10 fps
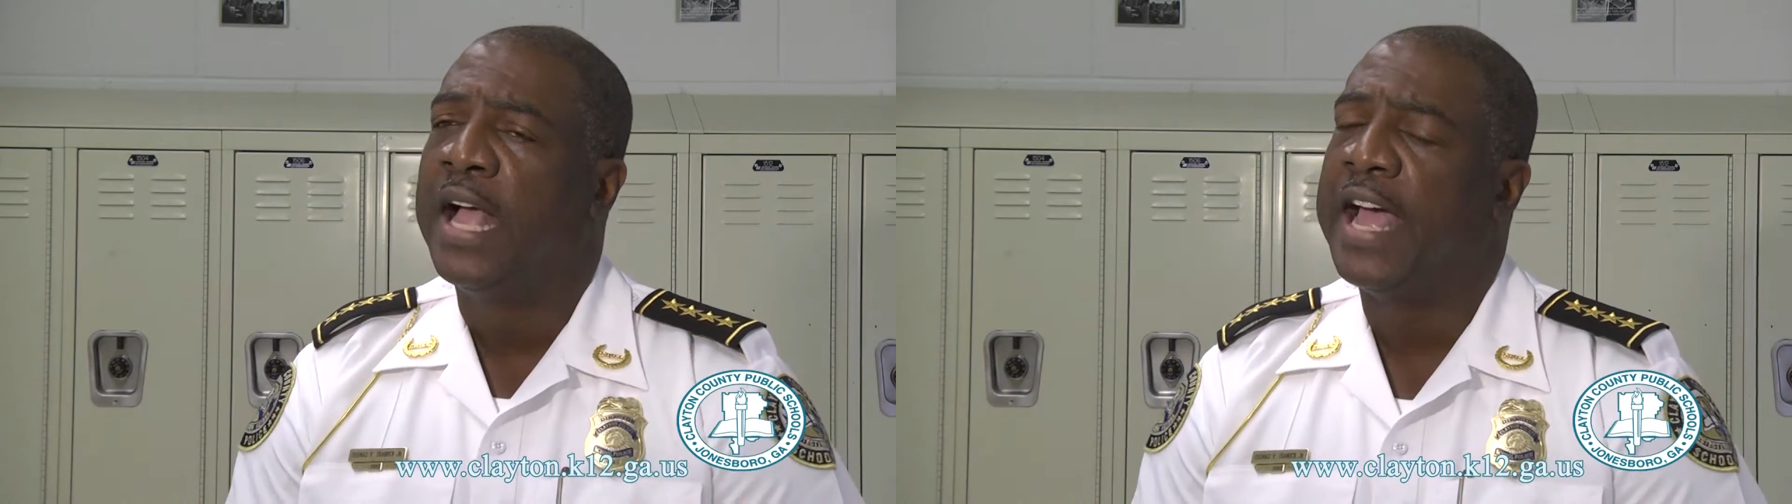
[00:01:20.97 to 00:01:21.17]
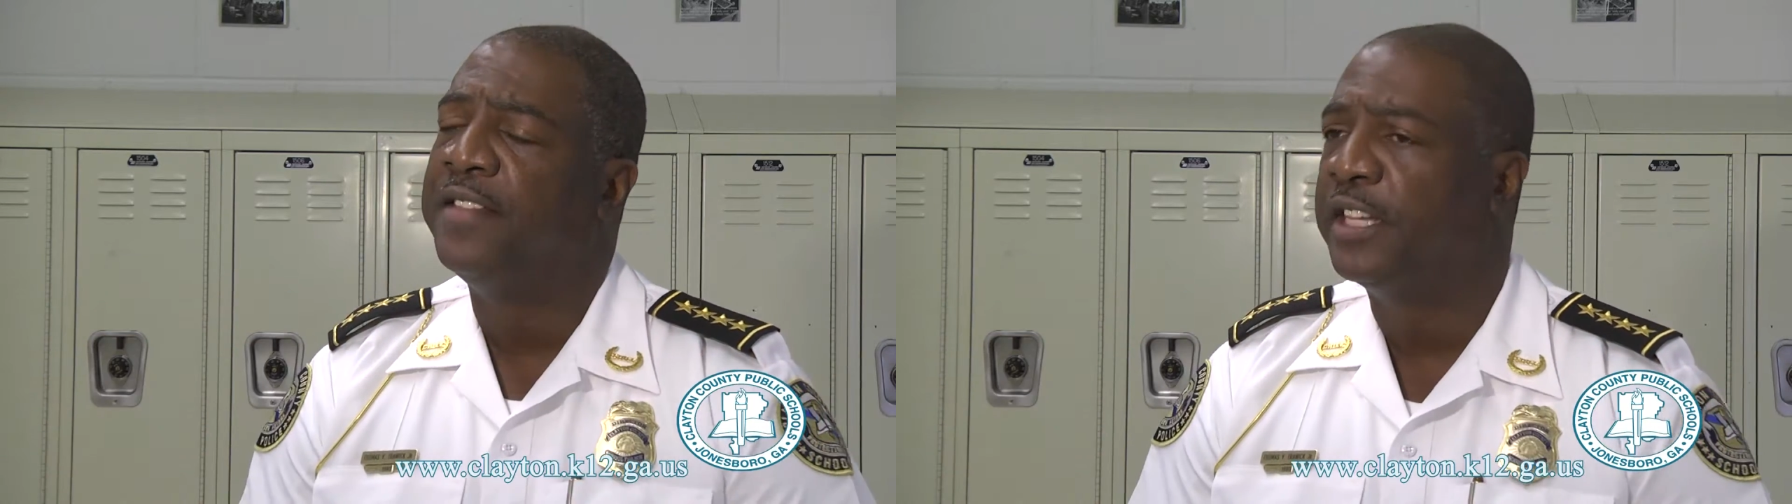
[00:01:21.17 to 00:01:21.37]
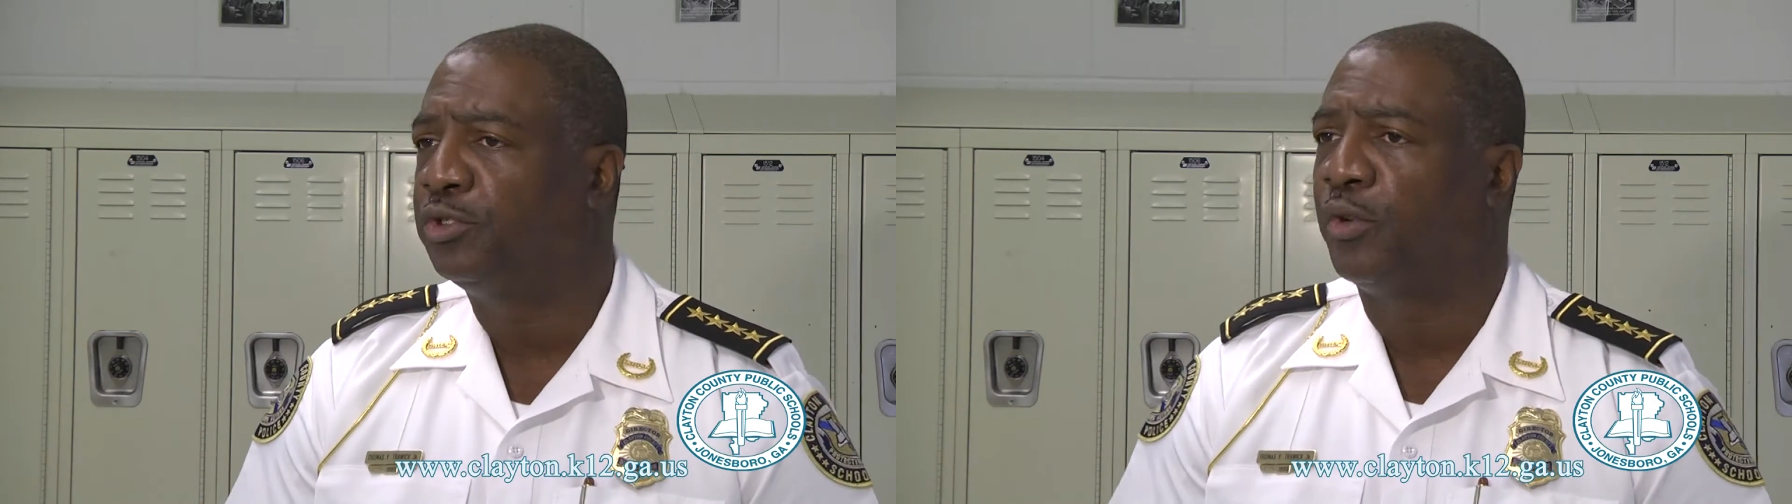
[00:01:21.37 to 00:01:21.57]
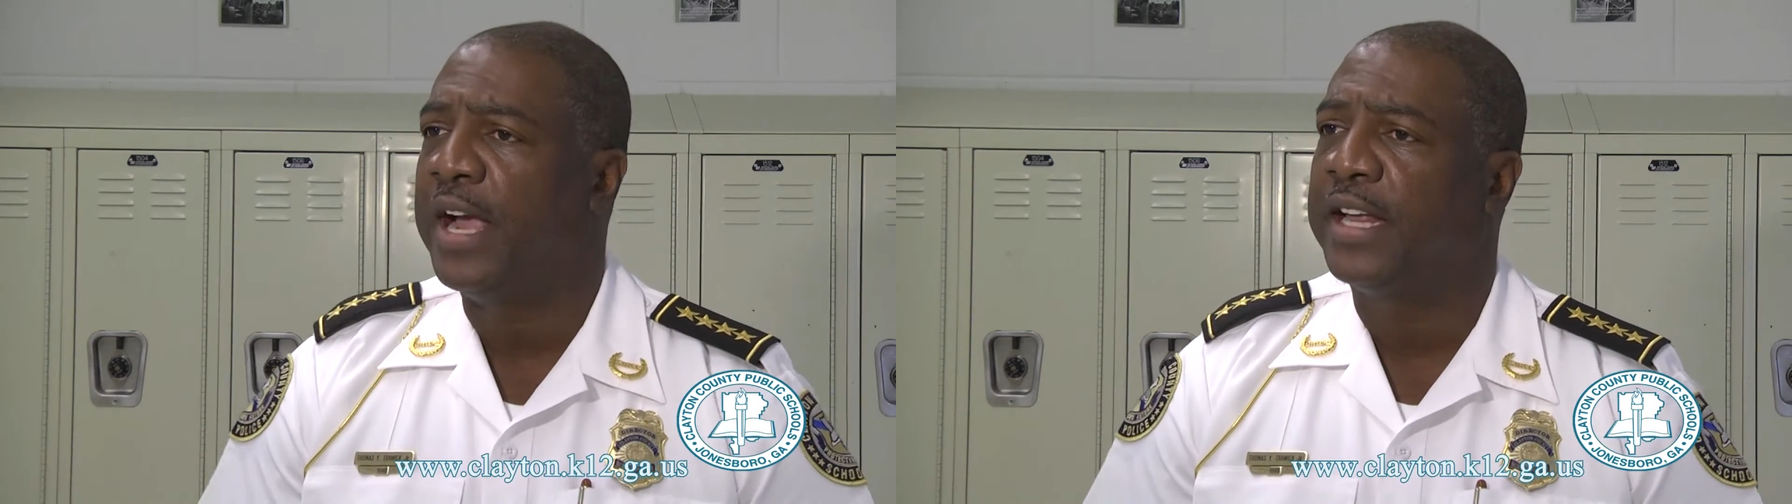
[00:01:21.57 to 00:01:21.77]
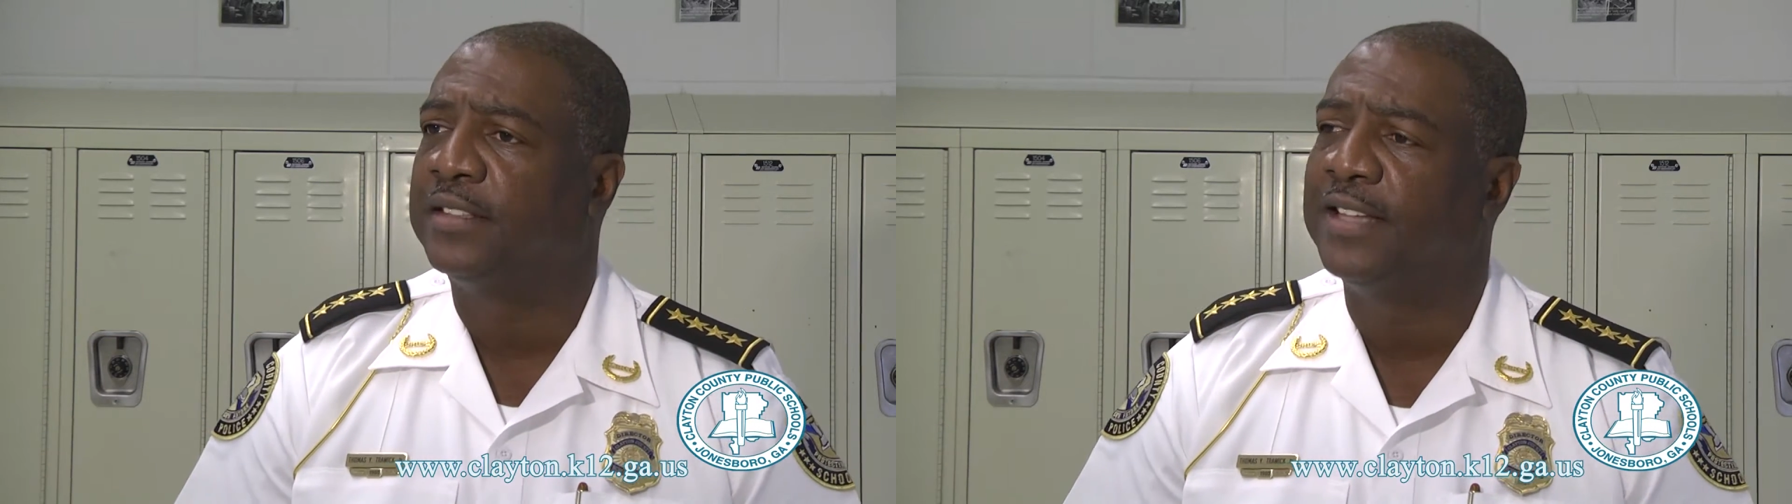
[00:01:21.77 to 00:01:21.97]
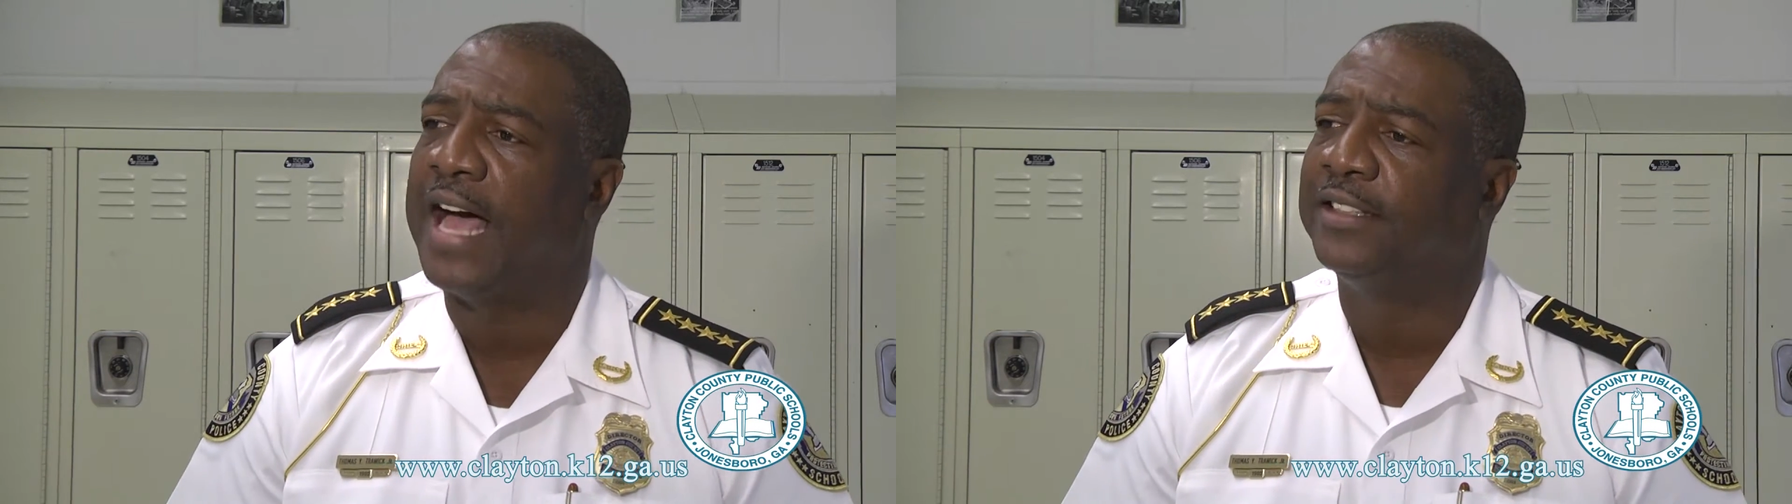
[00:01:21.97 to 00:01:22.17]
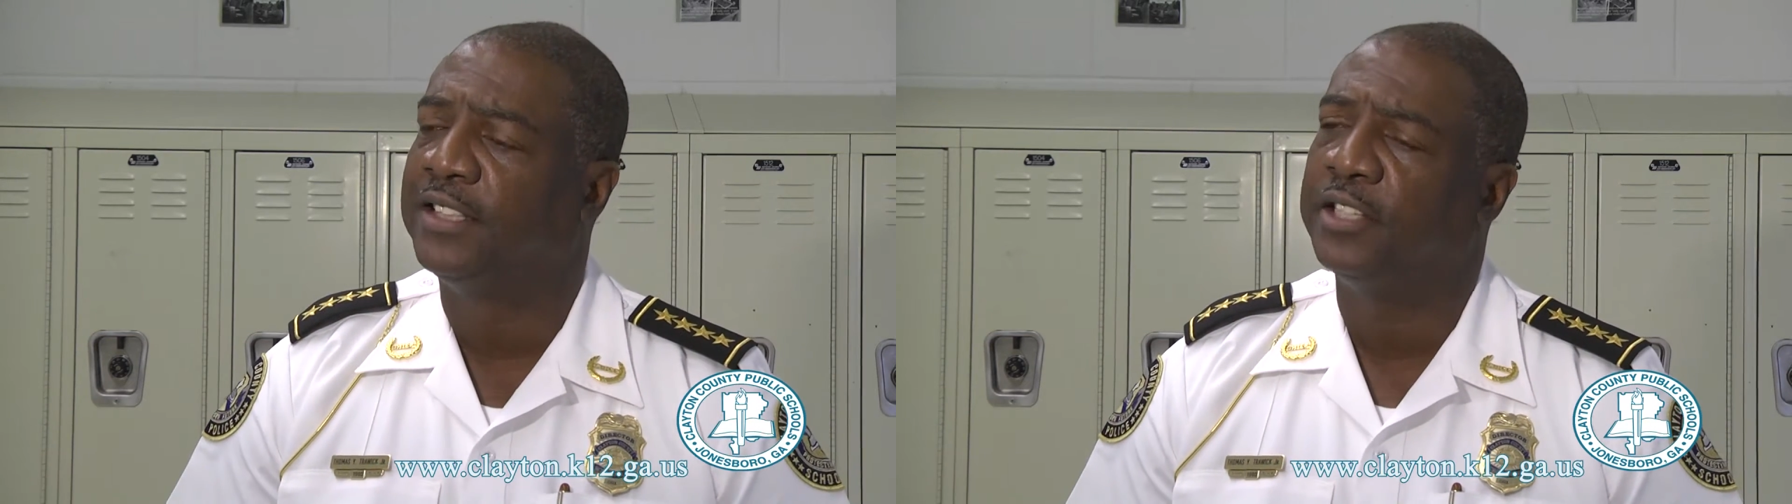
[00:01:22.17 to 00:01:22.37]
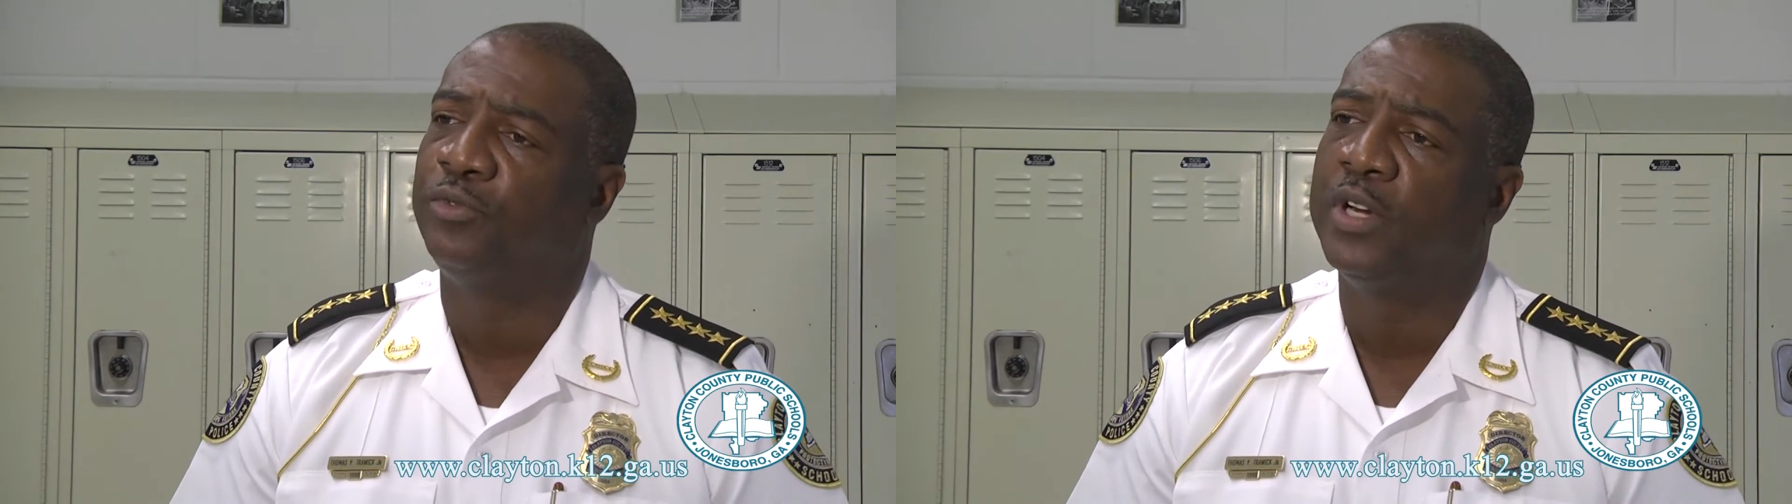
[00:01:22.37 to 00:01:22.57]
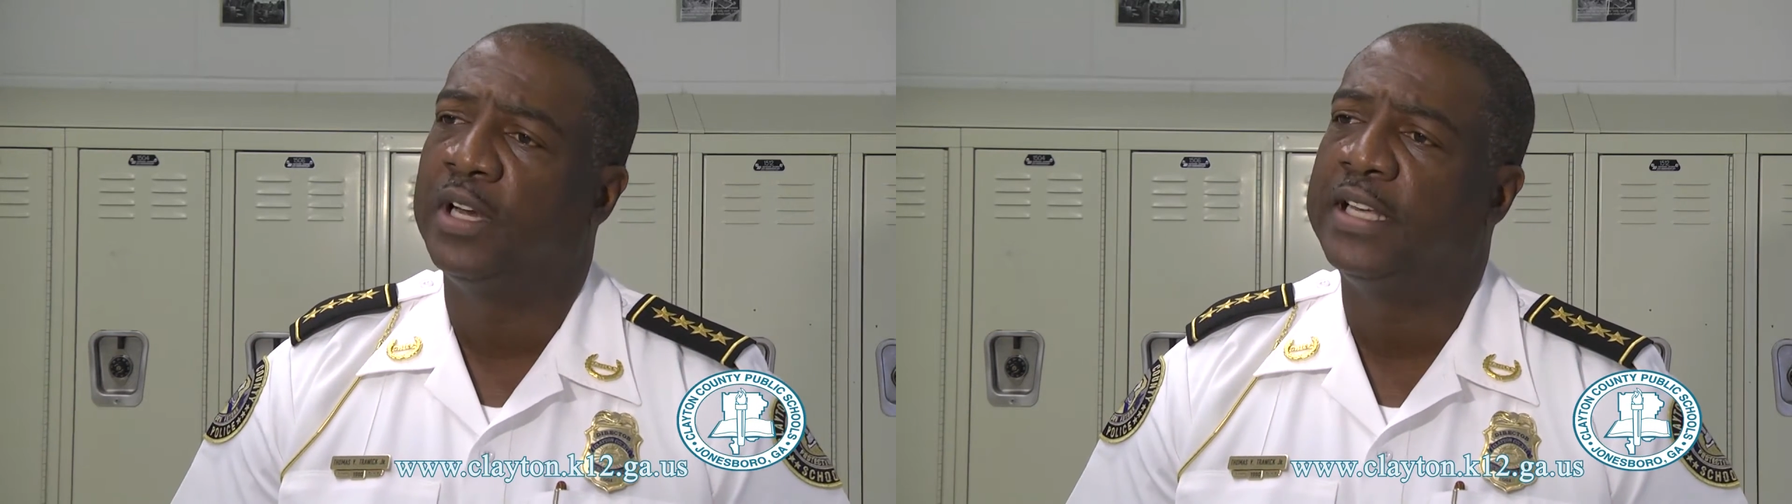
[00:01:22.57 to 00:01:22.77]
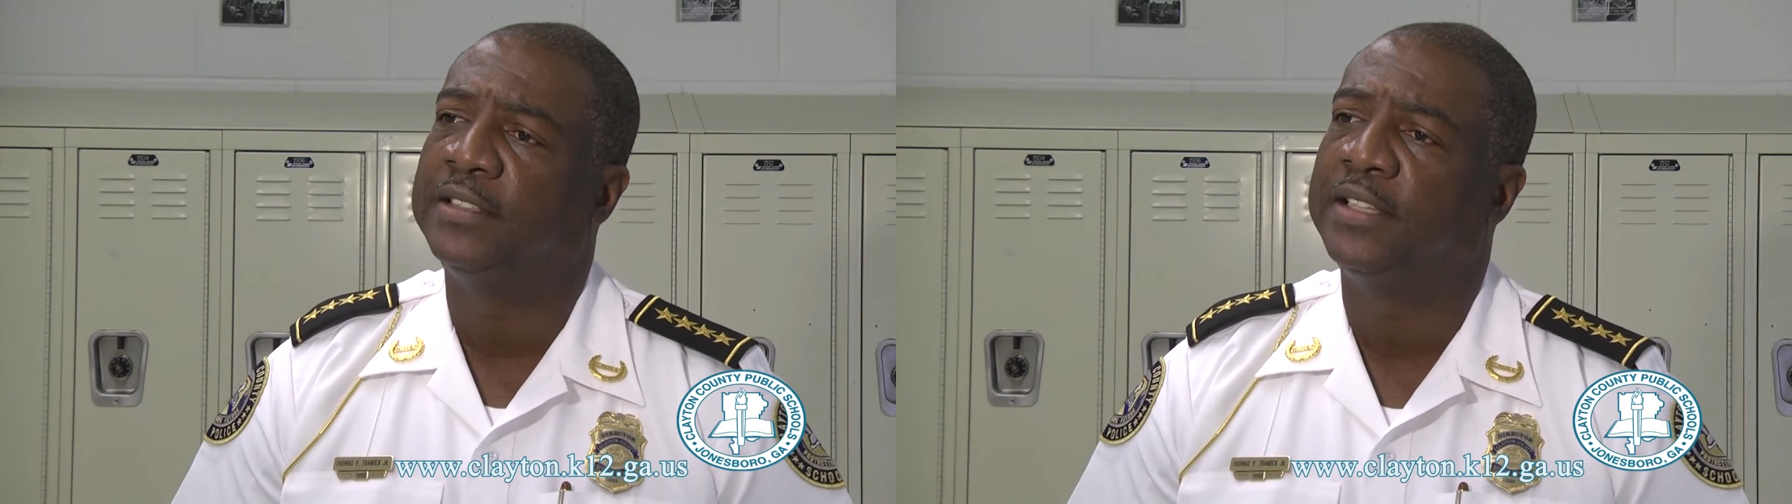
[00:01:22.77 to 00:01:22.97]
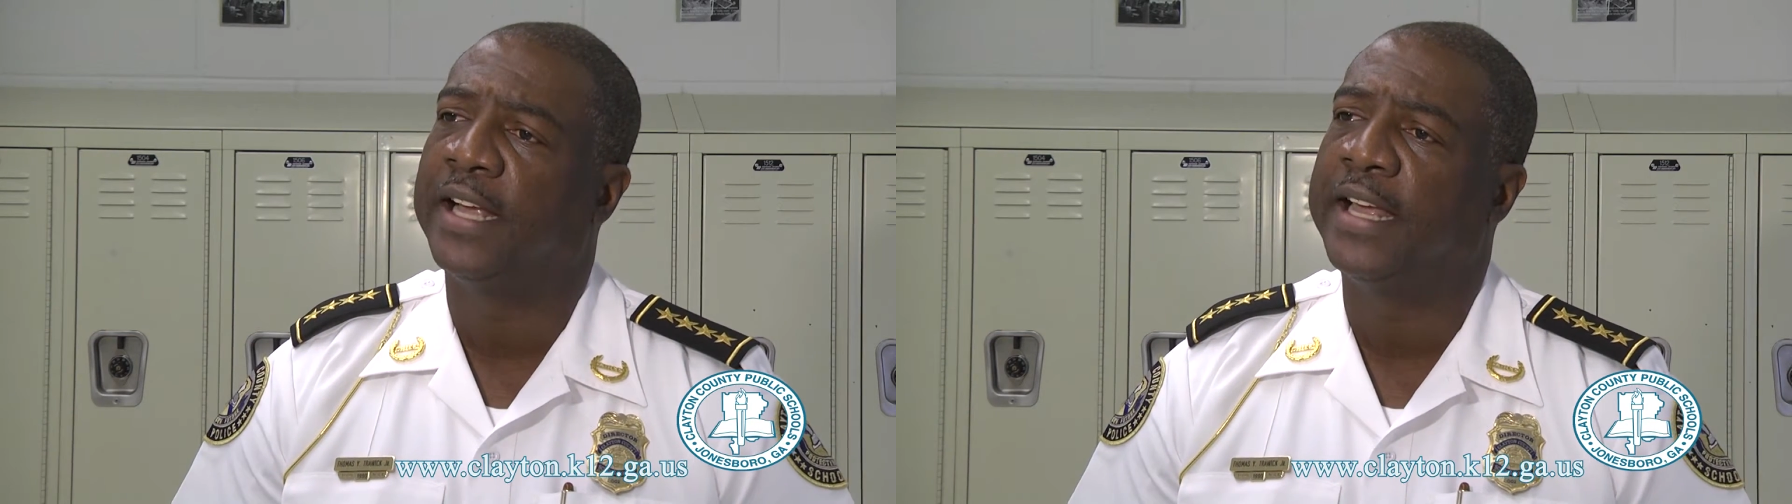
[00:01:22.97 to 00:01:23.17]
And this training is not just realistic,